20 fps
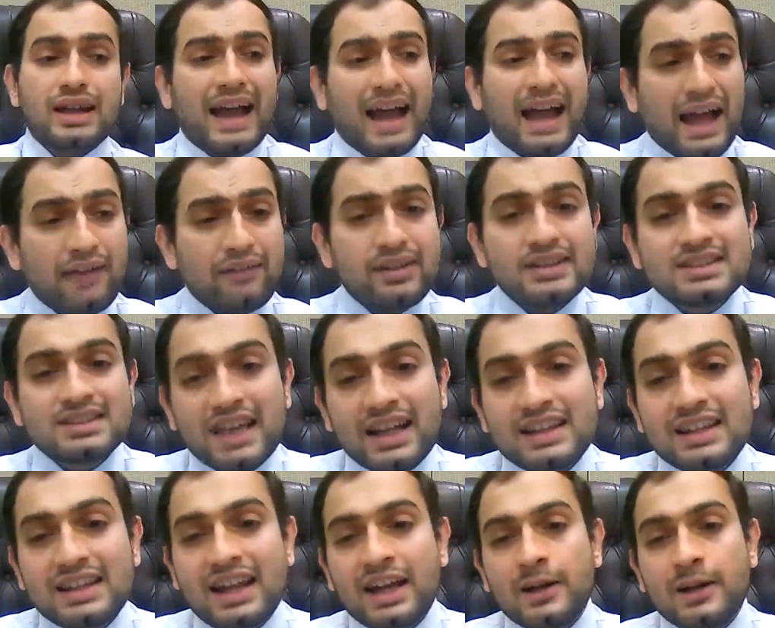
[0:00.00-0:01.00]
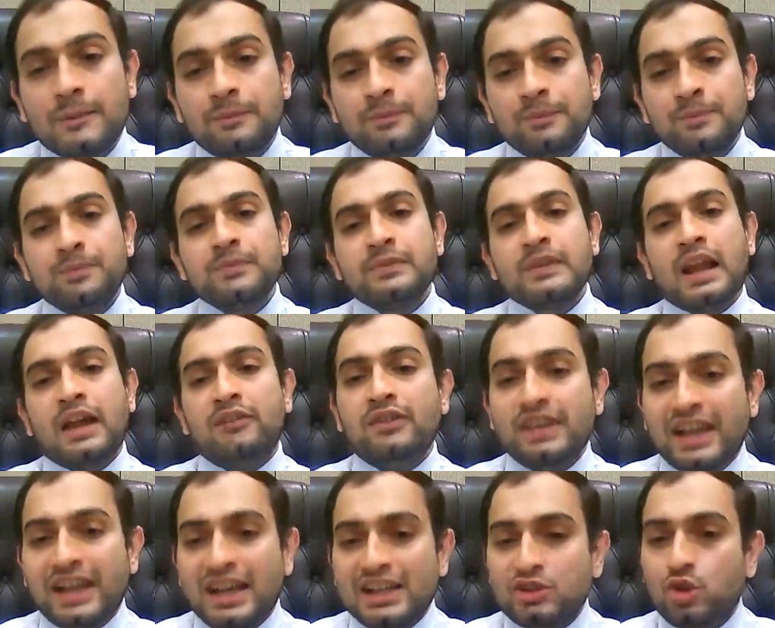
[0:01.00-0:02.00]
Having said that,
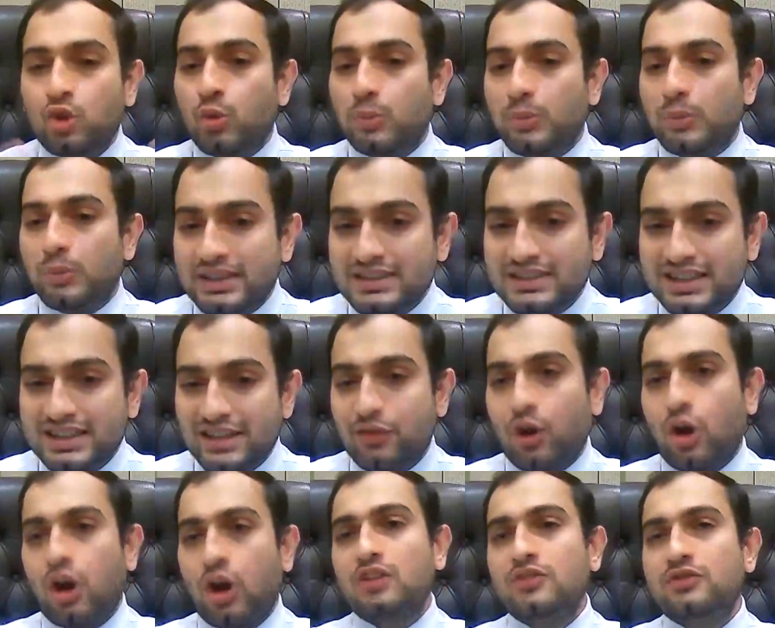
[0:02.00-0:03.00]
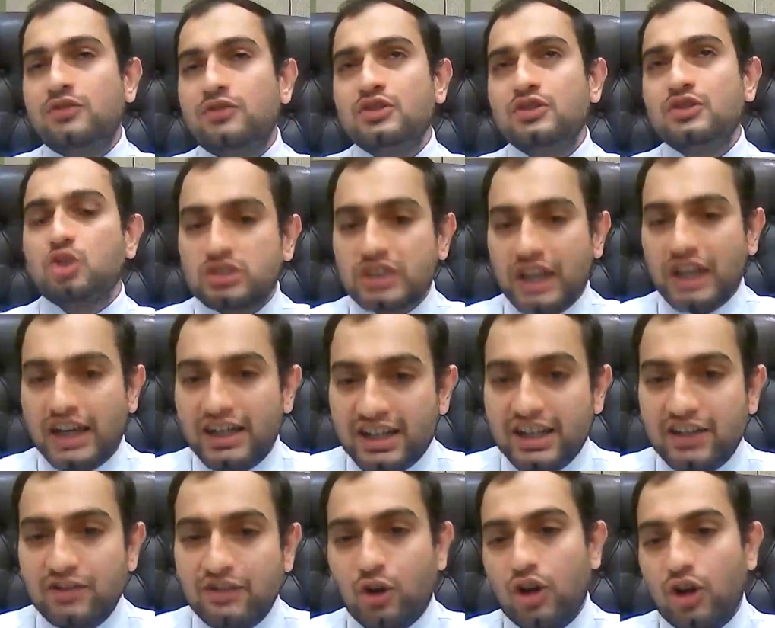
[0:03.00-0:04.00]
we as humans evolve, society
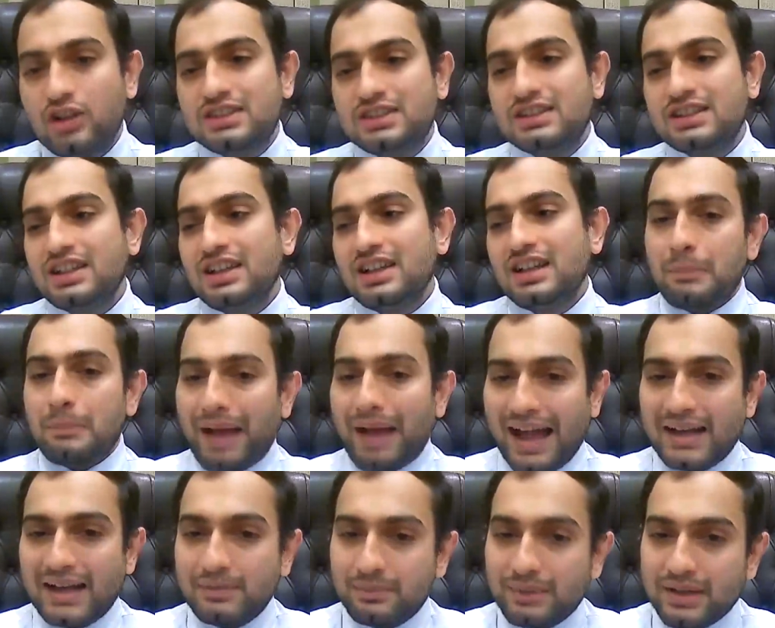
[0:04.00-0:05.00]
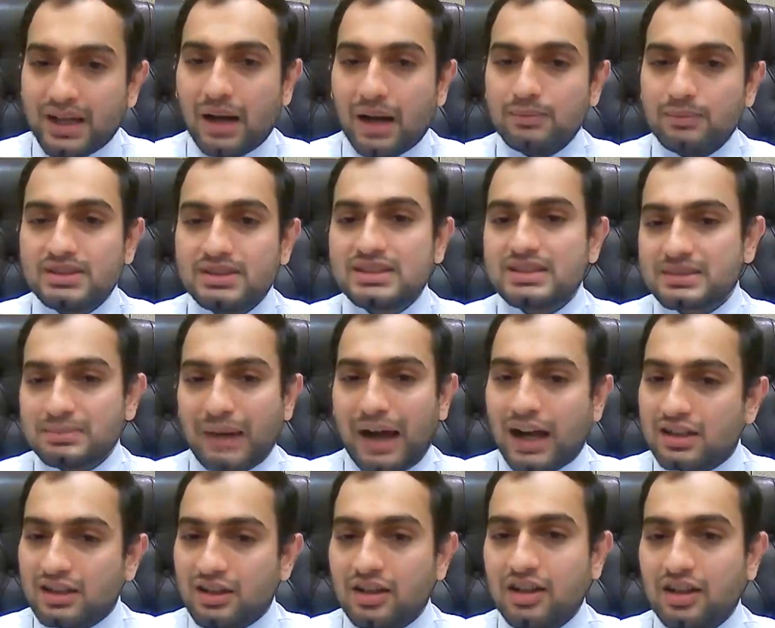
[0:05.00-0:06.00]
evolves, man becomes
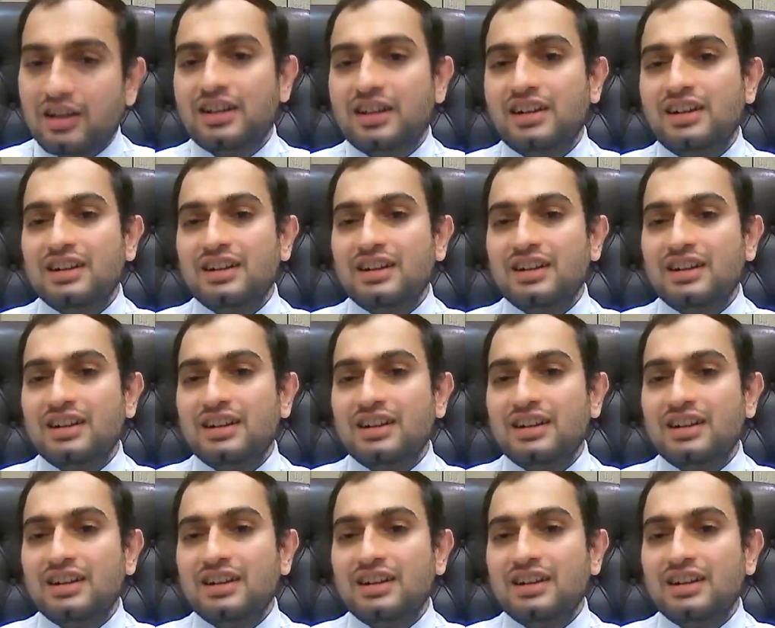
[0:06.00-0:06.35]
smarter.